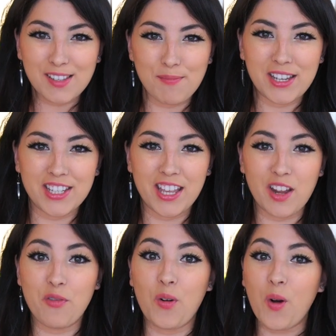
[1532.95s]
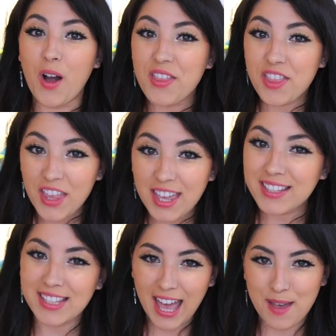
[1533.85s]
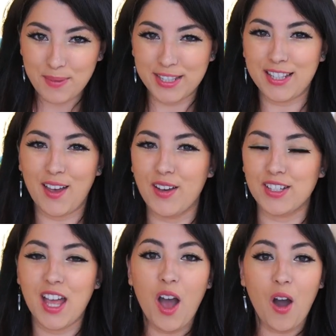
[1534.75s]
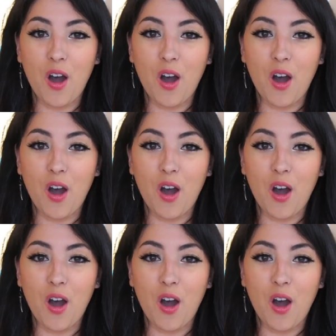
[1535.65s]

submission for this episode